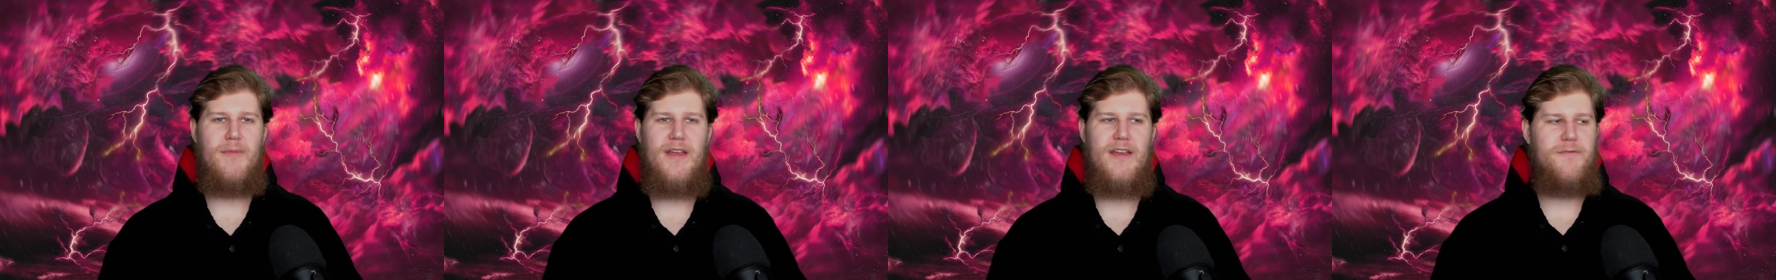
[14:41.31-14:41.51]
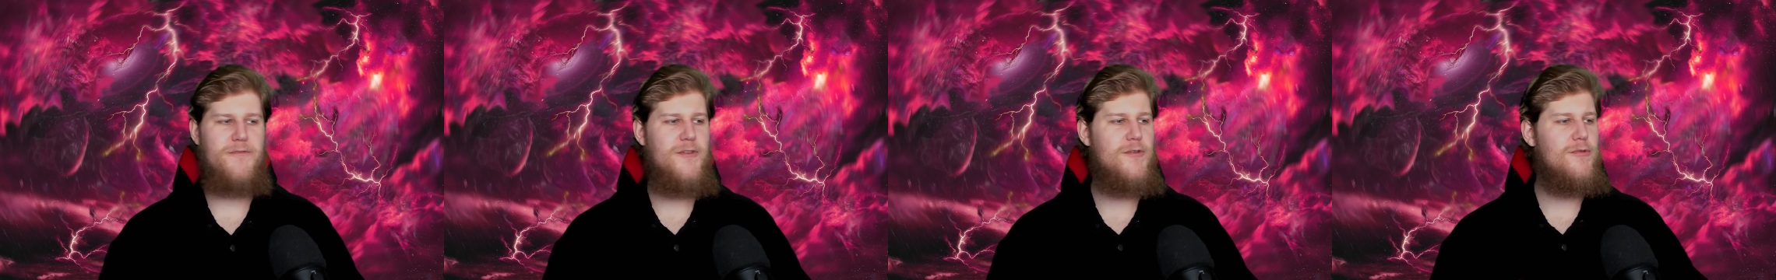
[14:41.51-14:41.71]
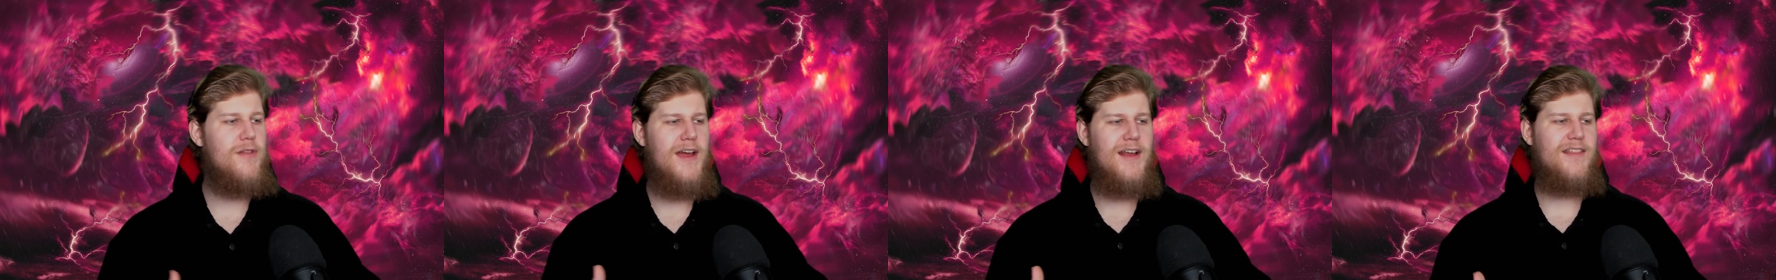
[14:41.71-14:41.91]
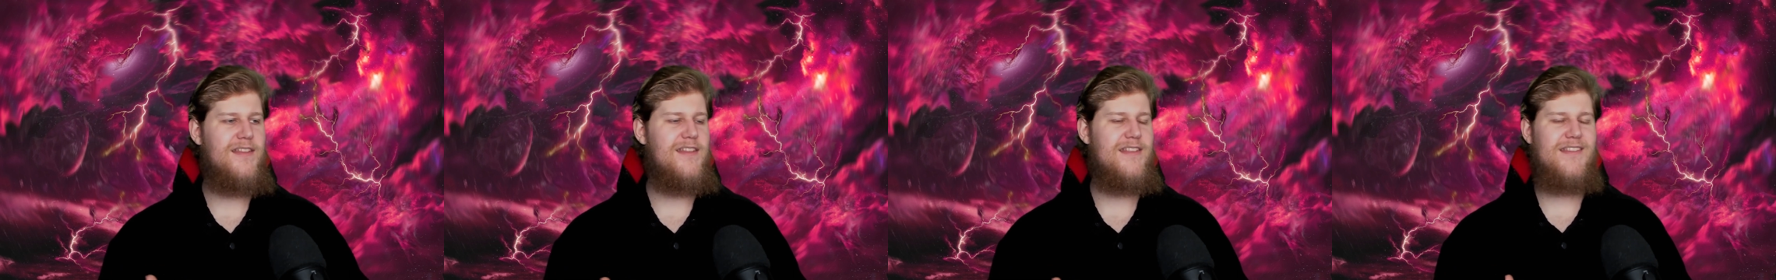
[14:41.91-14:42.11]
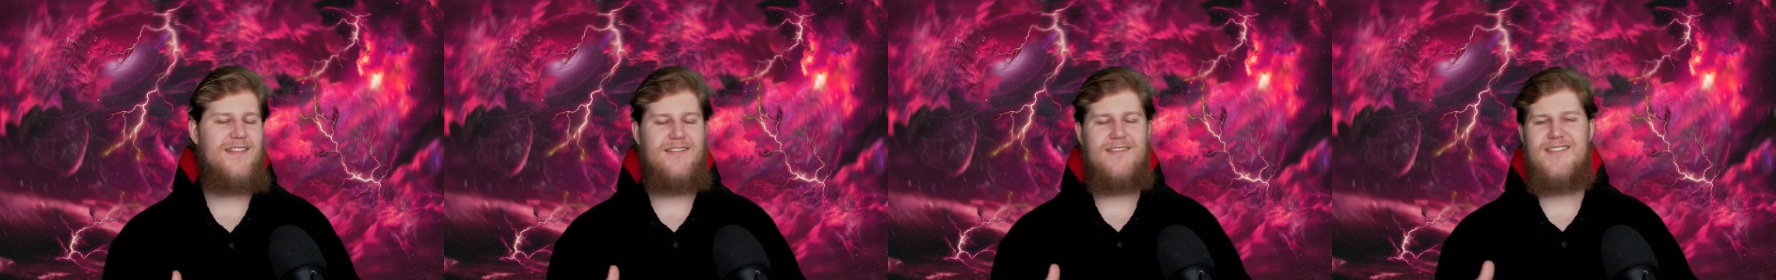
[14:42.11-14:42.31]
If you like
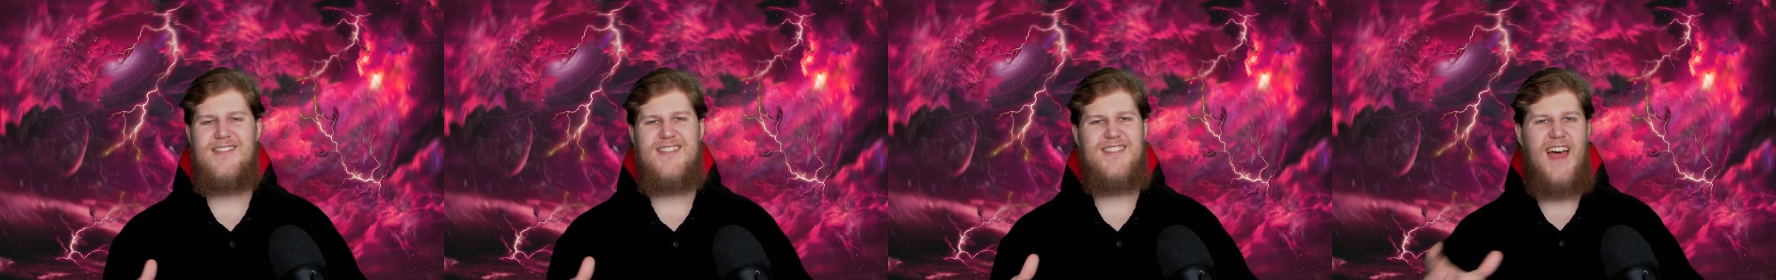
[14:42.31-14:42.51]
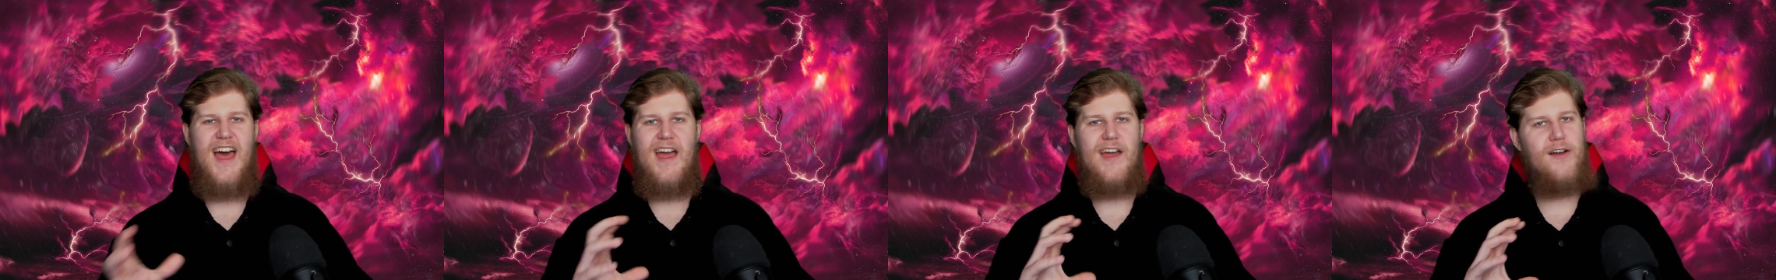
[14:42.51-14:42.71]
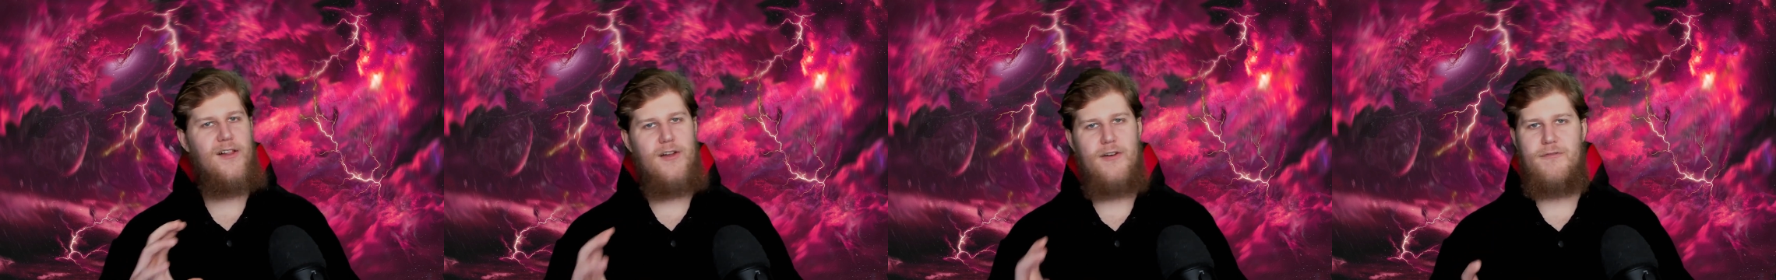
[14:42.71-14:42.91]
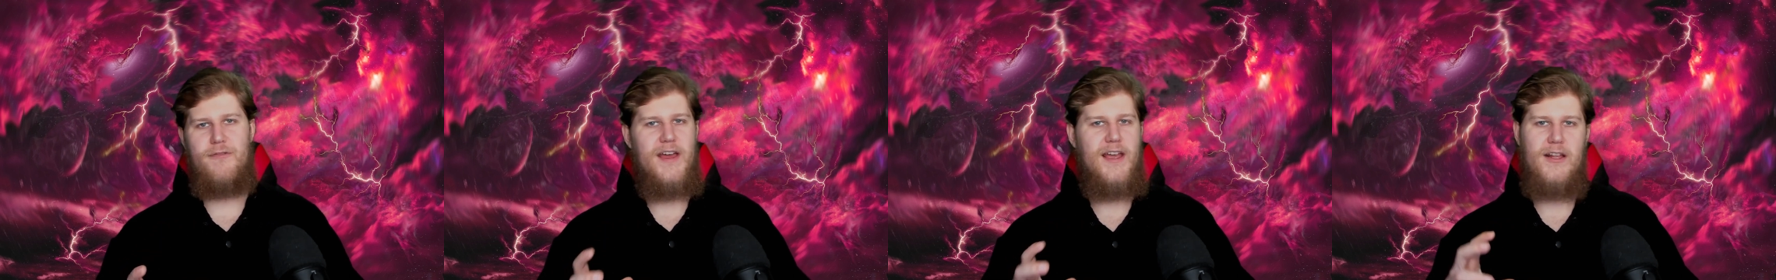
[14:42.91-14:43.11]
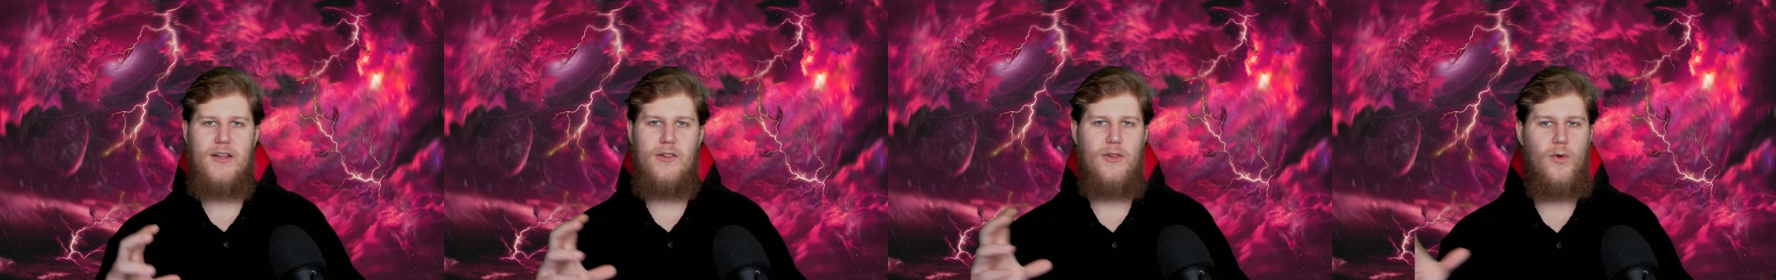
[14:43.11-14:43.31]
this style of
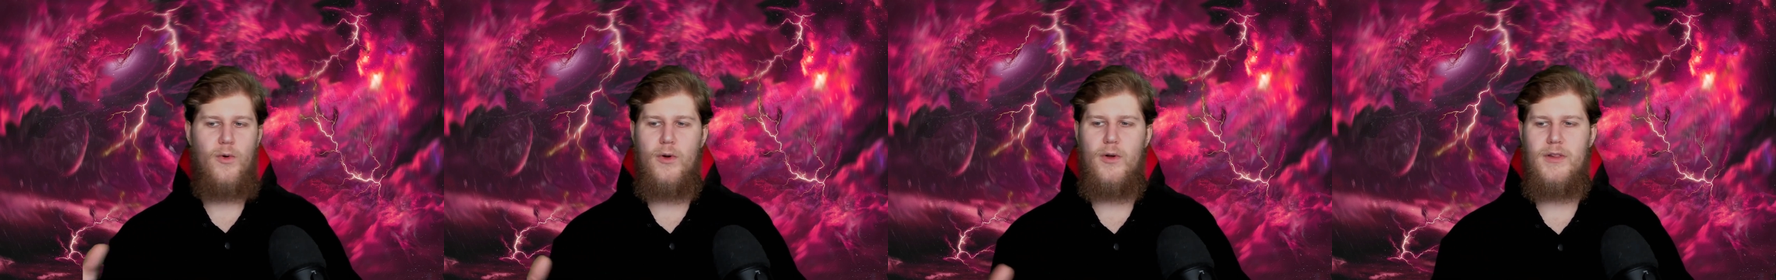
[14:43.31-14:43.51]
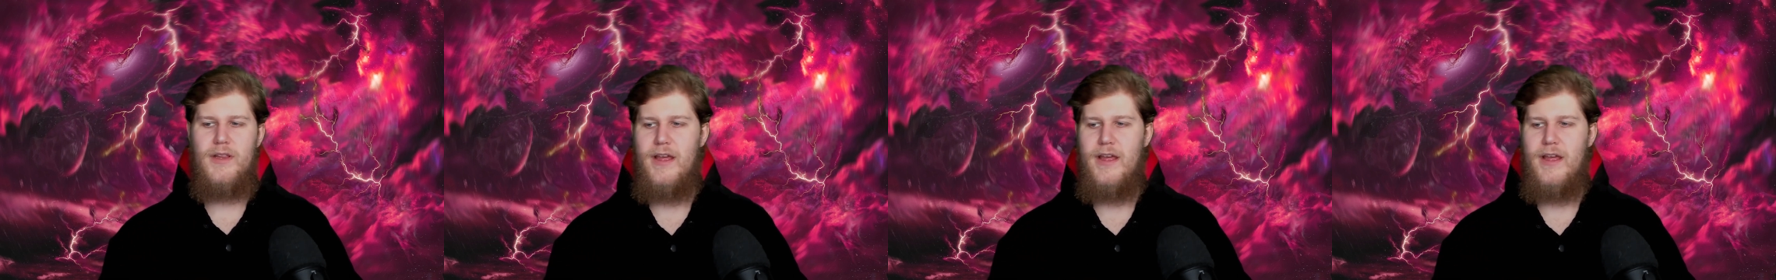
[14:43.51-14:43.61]
like lore,